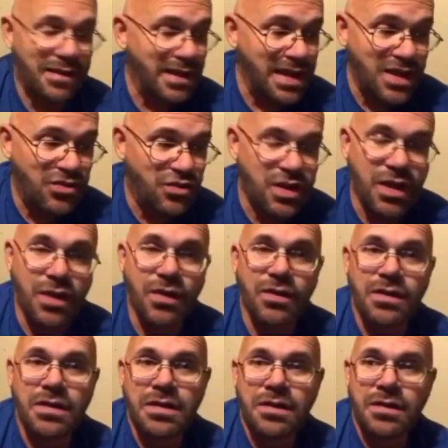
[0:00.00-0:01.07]
each
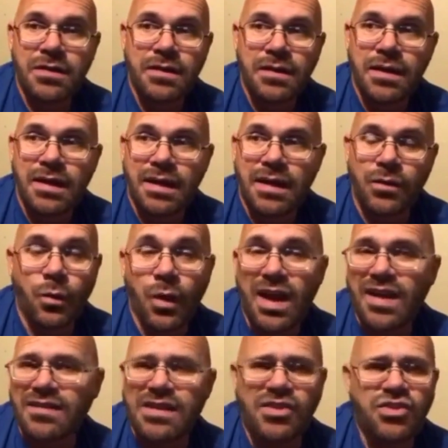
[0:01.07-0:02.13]
year in
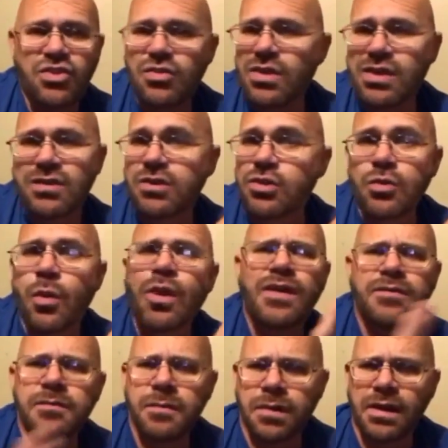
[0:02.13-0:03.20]
ways that you won't
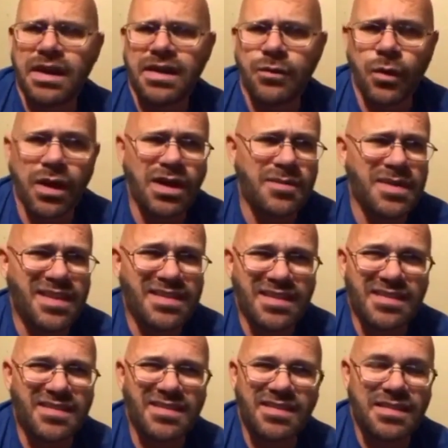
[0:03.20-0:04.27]
even believe. We're going to be
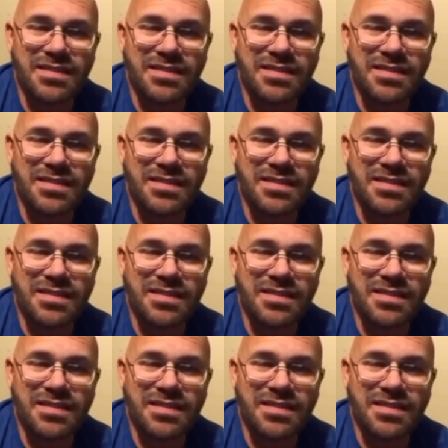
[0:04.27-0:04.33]
just